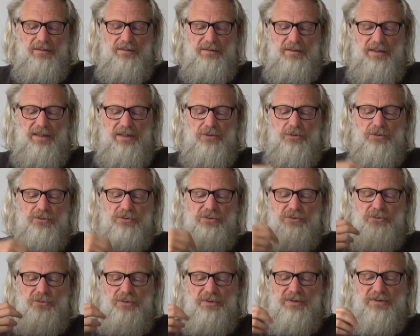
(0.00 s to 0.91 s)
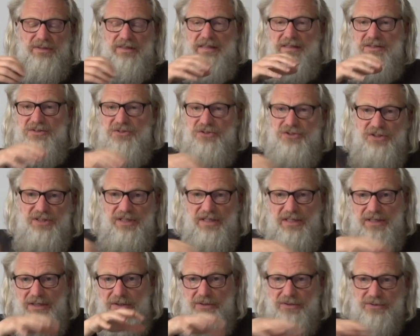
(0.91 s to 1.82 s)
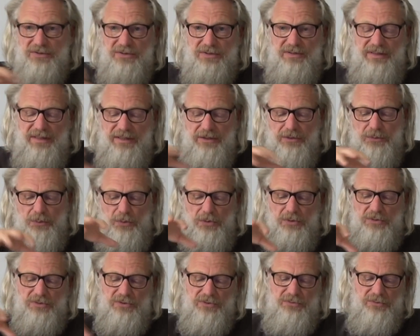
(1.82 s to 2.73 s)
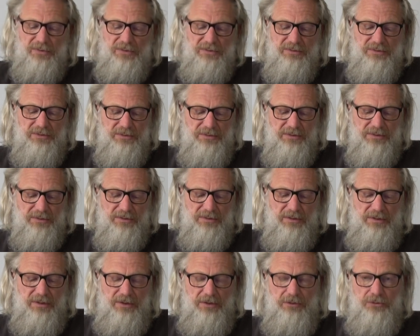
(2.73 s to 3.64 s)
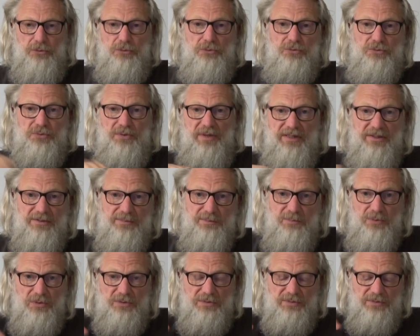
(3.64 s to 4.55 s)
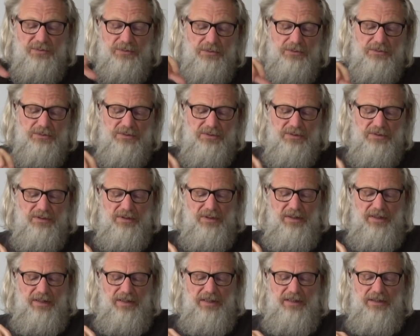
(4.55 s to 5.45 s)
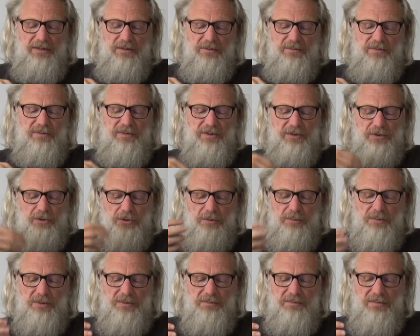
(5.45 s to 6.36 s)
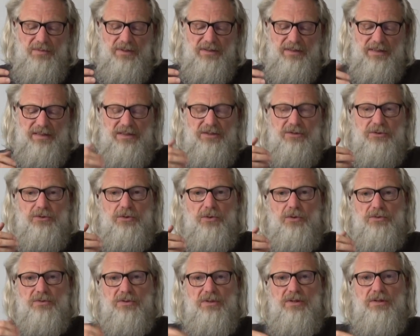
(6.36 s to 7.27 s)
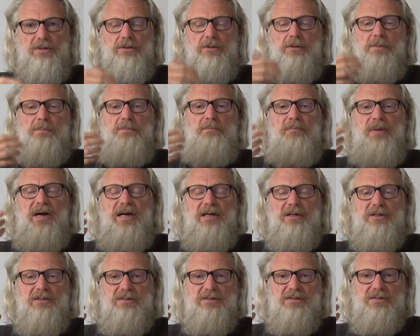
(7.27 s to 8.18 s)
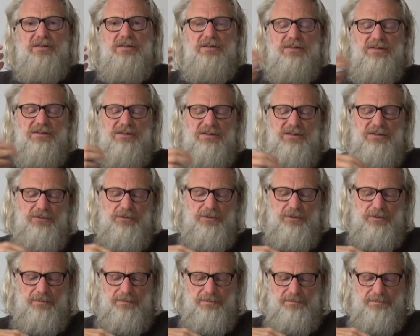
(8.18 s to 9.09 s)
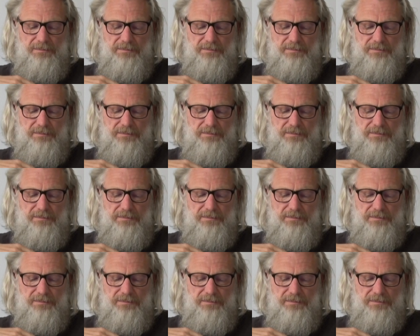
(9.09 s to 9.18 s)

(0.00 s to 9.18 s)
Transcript: They construct ingenious network structures to transport food in a phenomenon that is called the Paris syndrome.